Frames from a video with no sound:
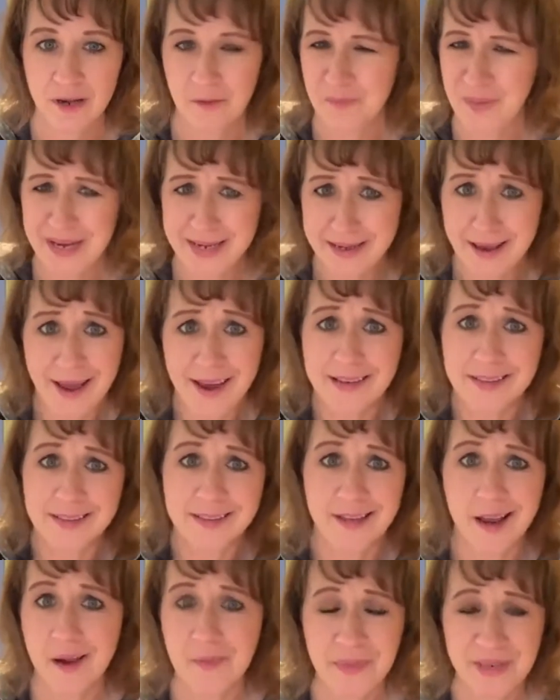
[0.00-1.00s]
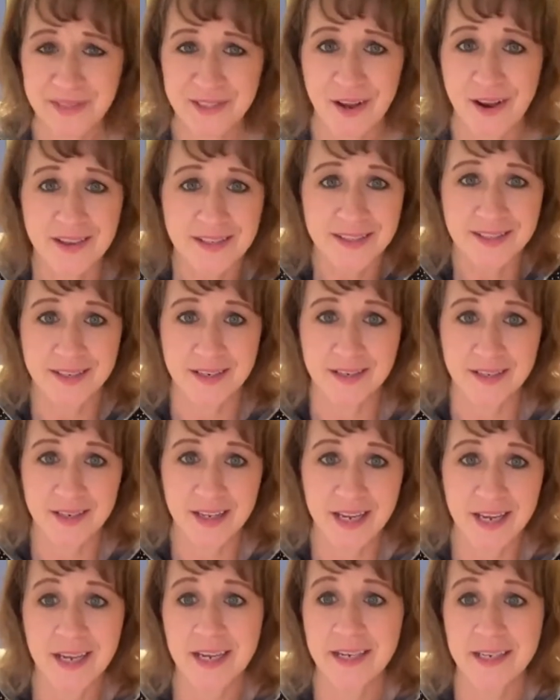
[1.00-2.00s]
But yes, I'm exhausted.
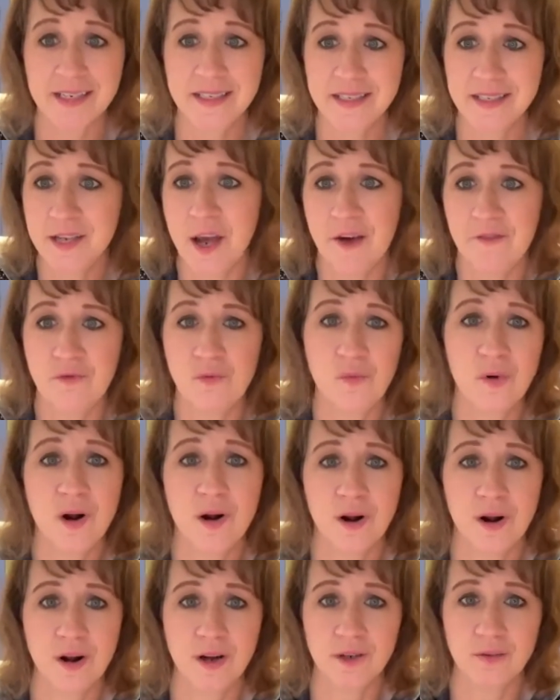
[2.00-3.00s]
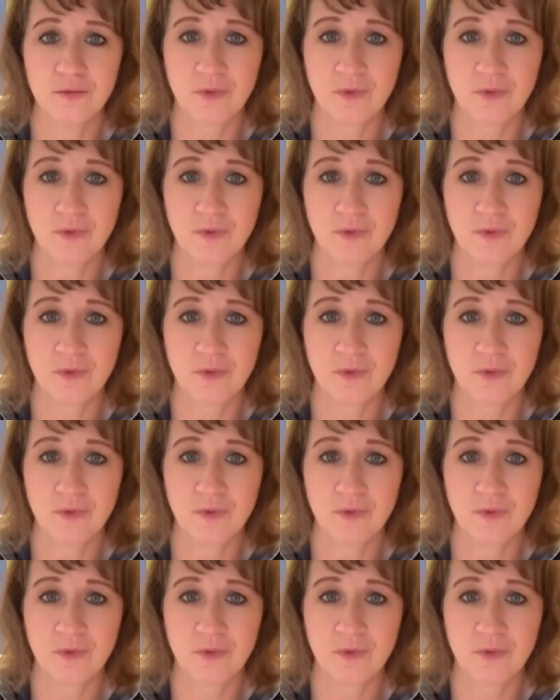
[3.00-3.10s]
It is tough work